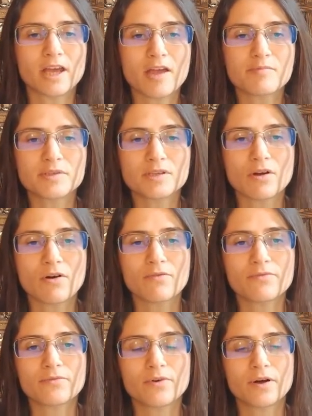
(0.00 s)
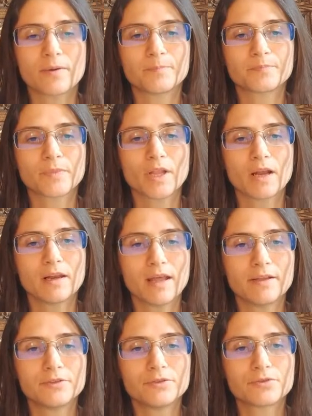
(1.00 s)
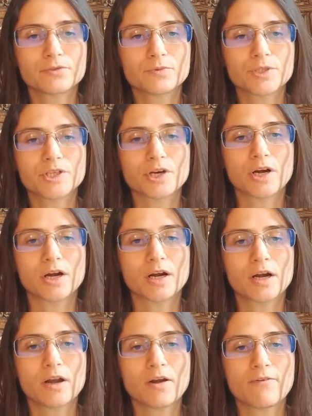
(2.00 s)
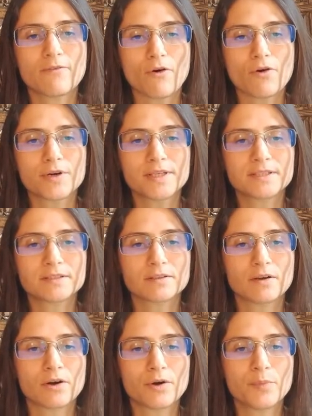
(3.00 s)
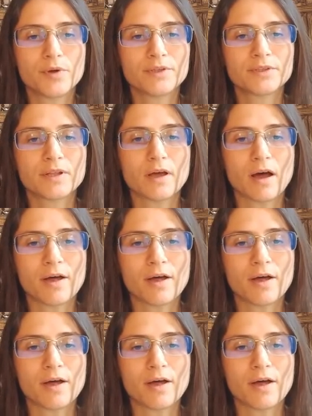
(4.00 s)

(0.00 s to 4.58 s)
types of land use, which are forest, urban,